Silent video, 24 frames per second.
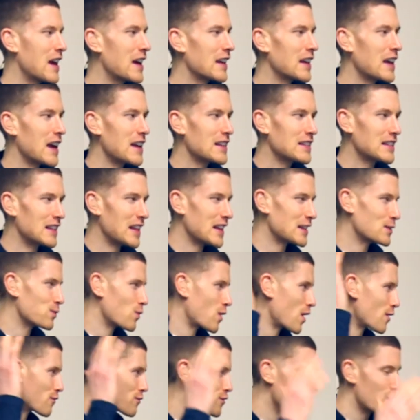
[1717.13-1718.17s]
Okay, so let's
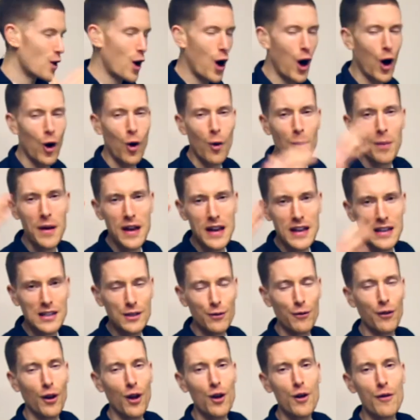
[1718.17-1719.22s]
work through the whole piece,
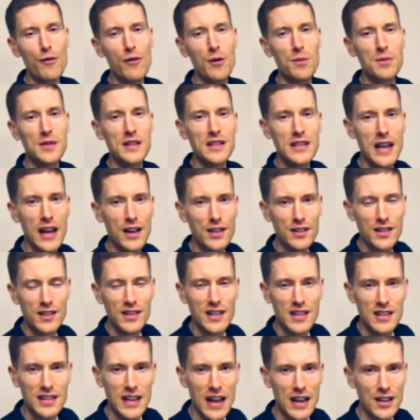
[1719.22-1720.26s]
flow from section
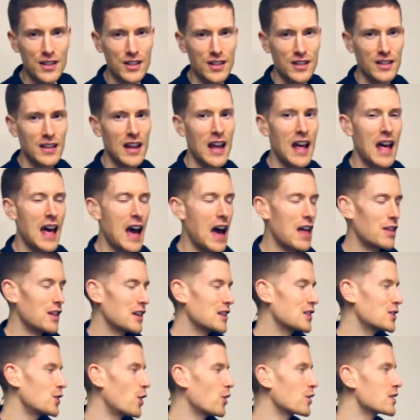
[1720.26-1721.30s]
to section at the
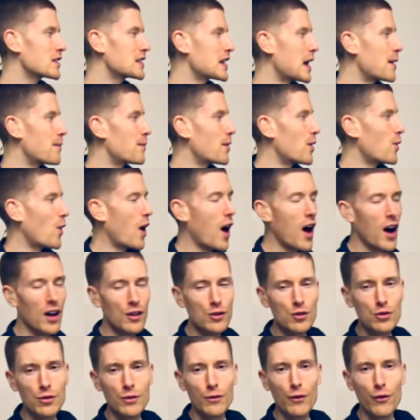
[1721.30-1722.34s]
song tempo,
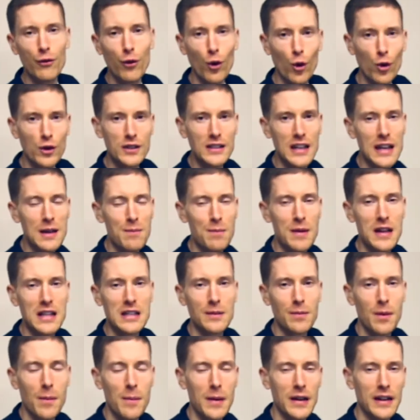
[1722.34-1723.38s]
114
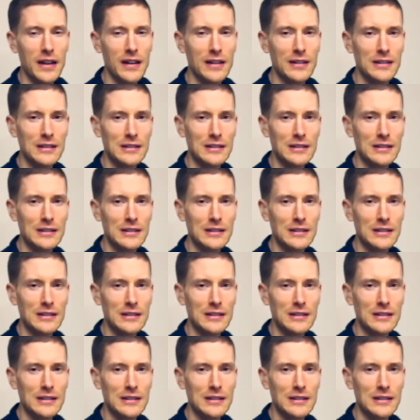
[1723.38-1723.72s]
beats per minute.